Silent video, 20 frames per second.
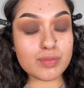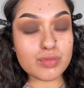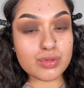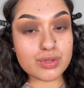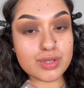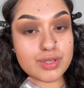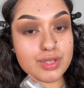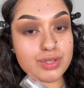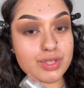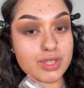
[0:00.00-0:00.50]

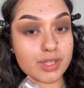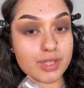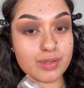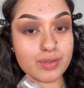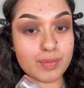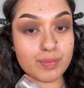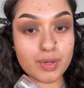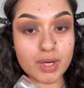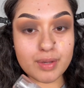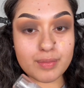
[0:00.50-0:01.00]
using the Jelly
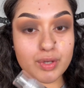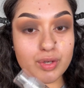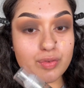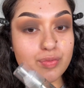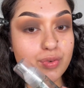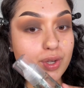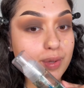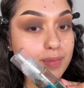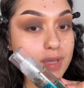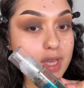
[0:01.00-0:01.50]
Grip Primer
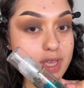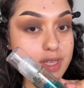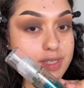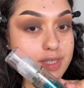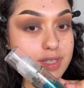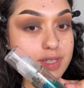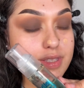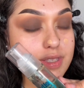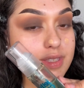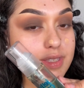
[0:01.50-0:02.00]
from
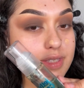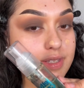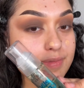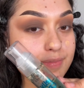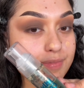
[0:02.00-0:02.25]
Essence.